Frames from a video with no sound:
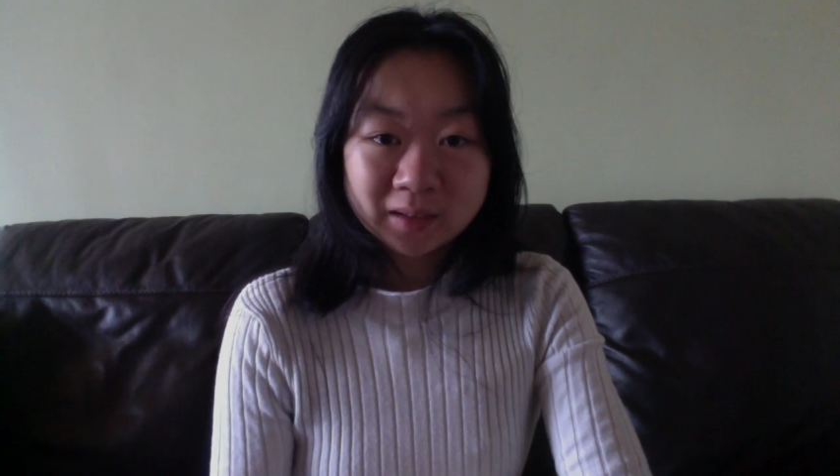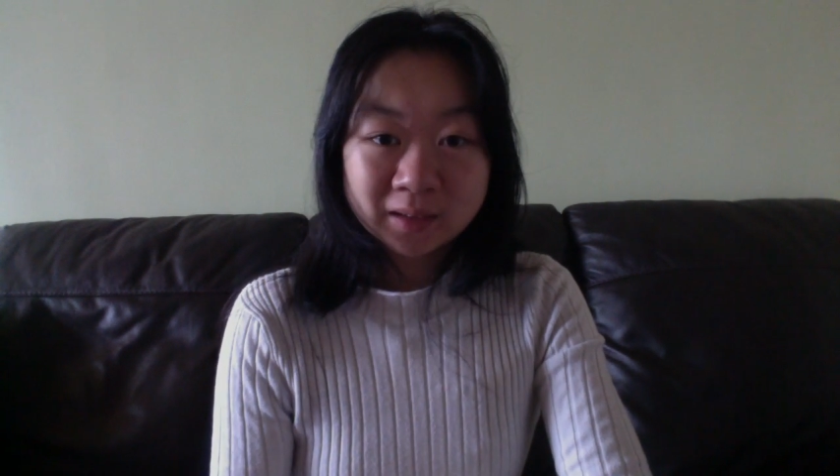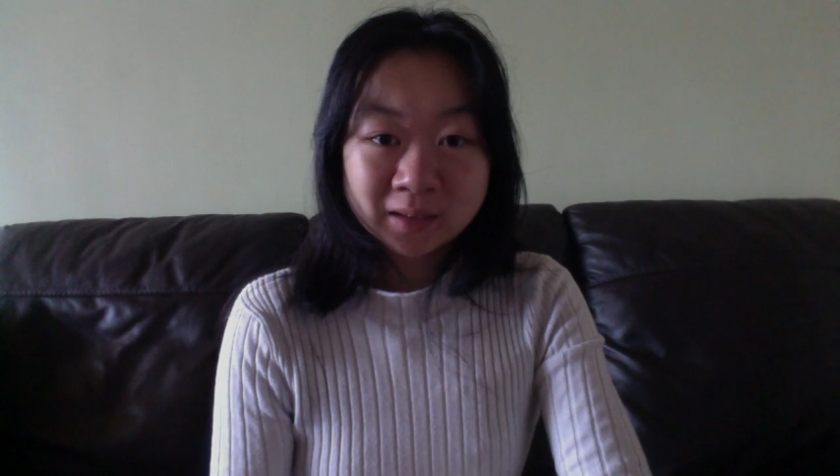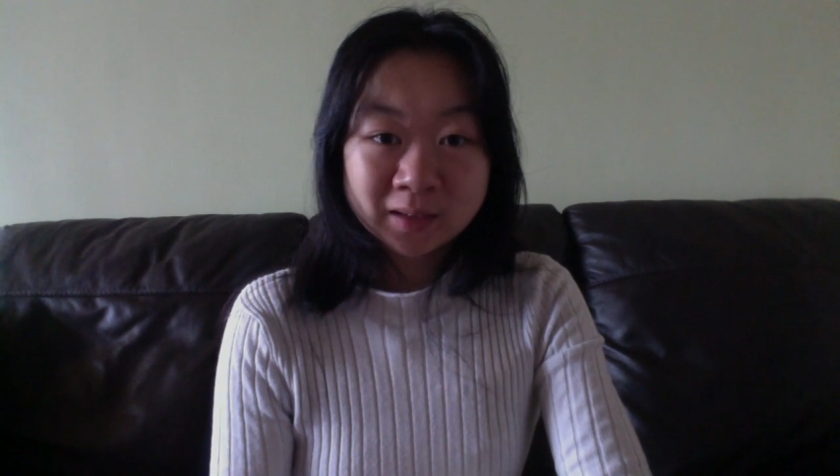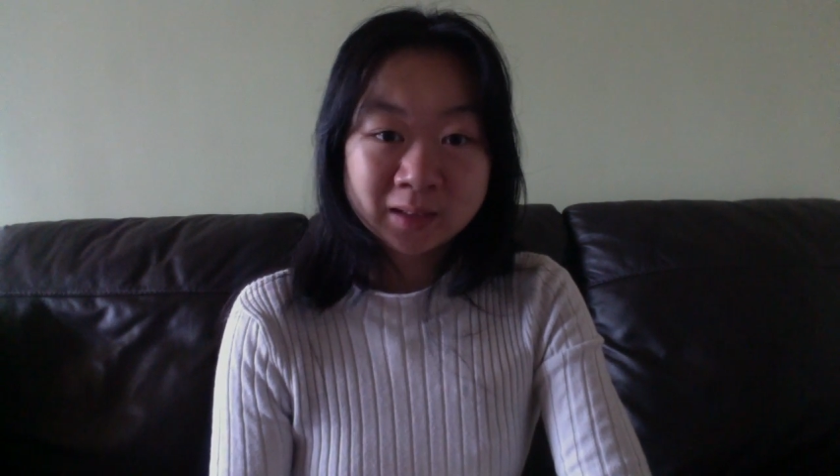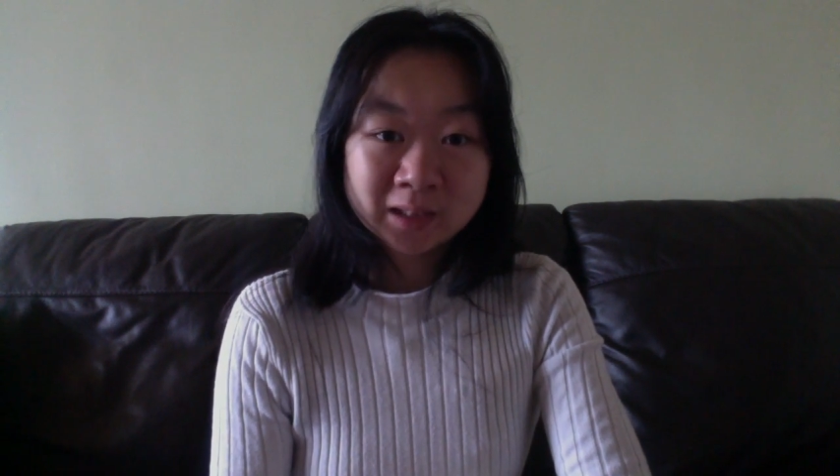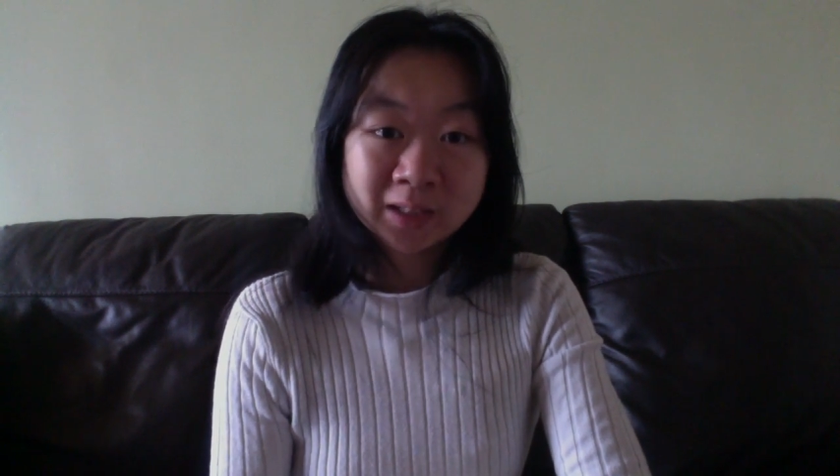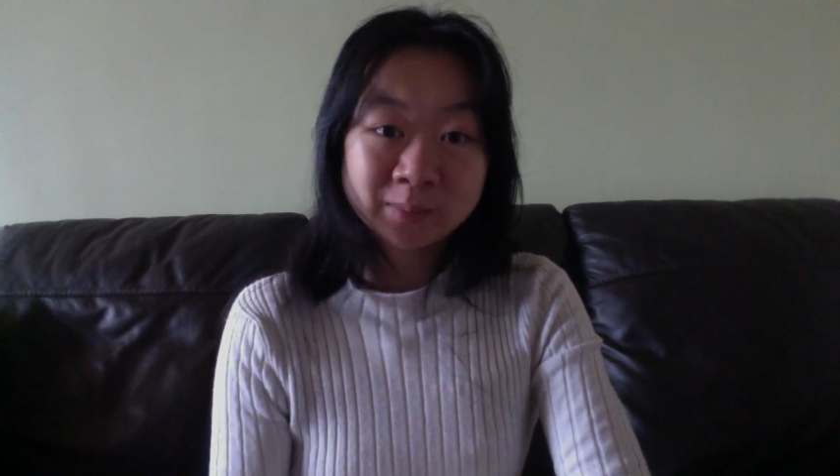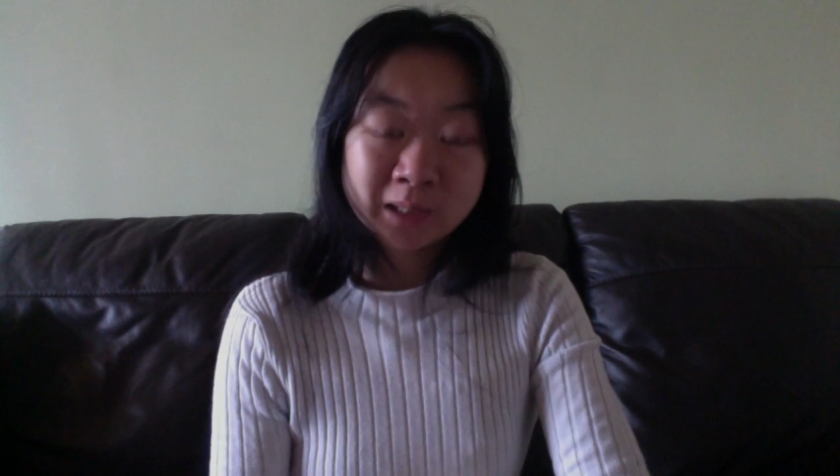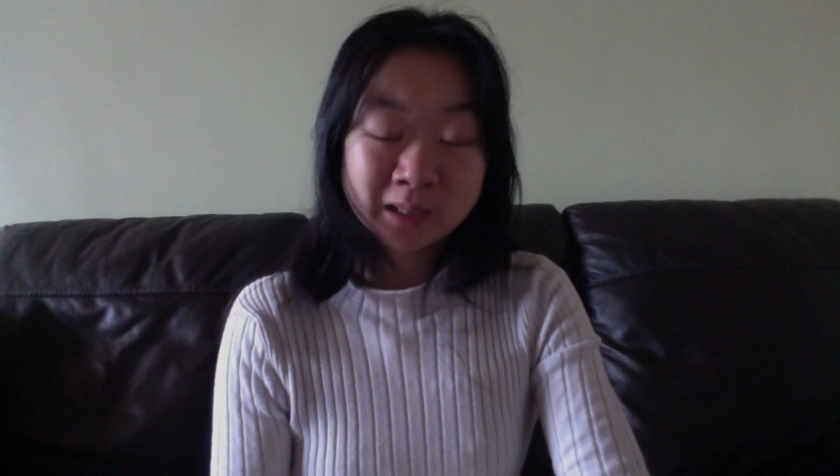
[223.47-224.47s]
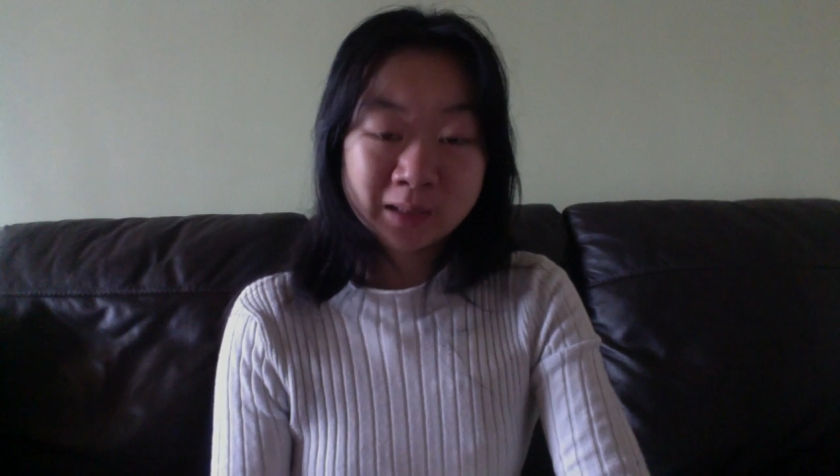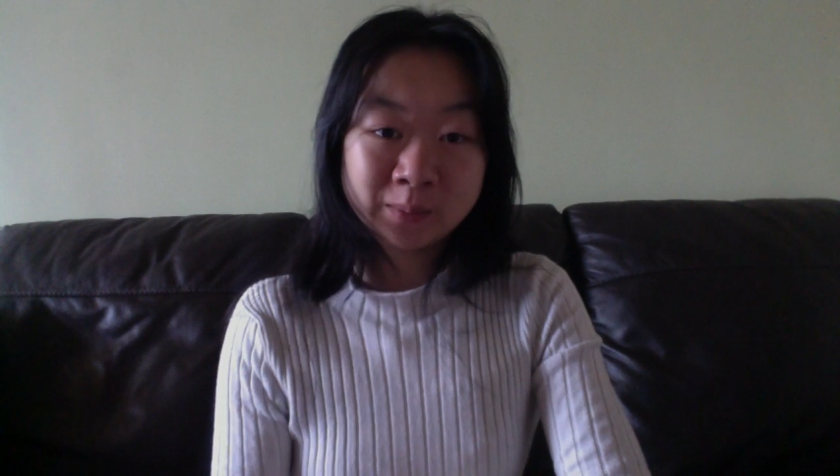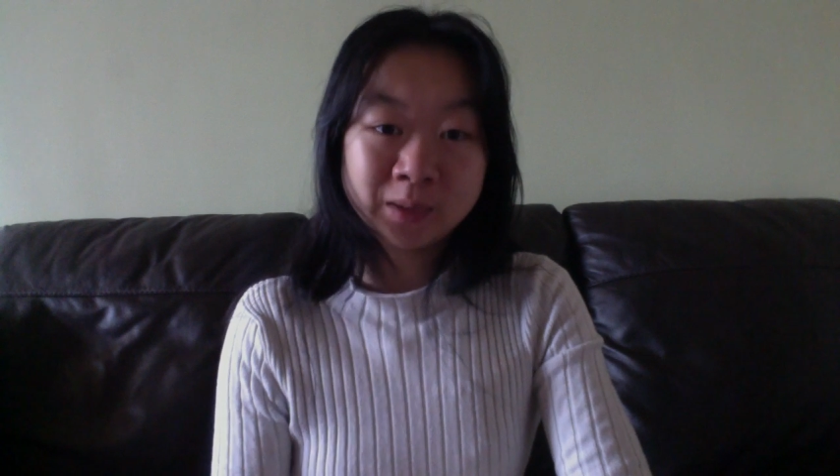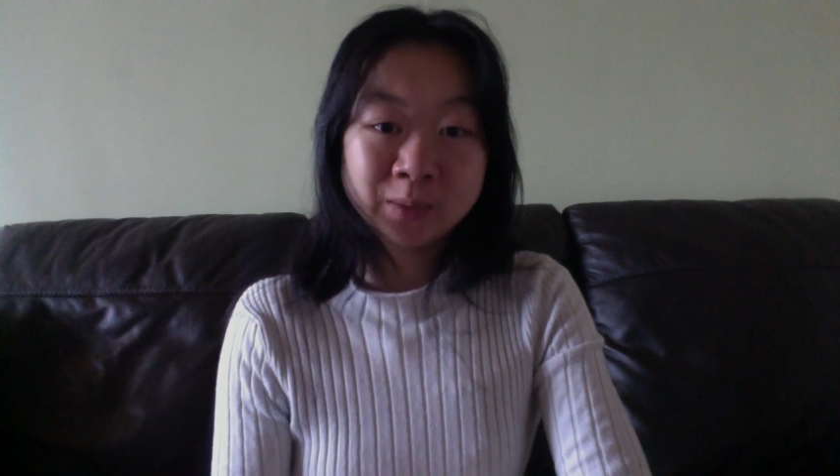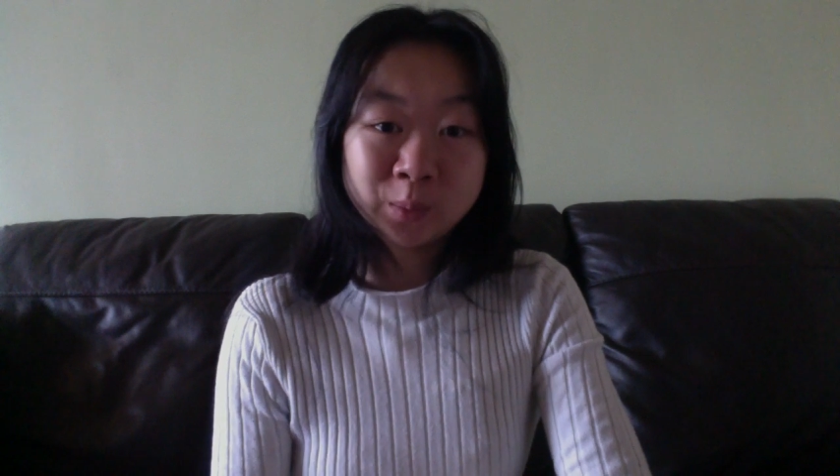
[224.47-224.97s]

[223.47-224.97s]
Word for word: and sometimes